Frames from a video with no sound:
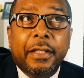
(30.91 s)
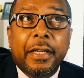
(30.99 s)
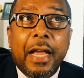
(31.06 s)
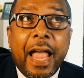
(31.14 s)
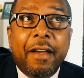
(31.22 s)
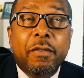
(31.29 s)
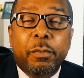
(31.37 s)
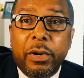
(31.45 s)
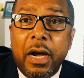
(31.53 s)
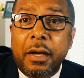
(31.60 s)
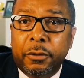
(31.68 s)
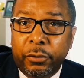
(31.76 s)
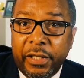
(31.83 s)
having
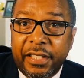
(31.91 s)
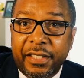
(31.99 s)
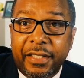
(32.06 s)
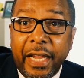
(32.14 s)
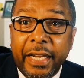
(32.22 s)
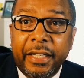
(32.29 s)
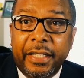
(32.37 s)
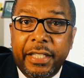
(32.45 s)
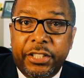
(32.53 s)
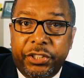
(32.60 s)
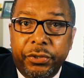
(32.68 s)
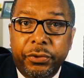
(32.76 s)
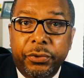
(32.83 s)
problems with estate
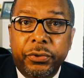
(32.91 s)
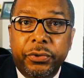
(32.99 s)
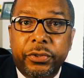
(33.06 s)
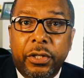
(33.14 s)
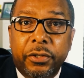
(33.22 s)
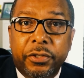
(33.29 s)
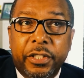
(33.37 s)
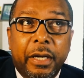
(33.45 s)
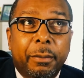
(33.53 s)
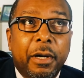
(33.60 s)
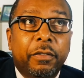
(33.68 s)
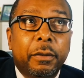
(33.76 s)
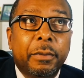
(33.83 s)
issues on some
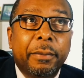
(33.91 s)
of them.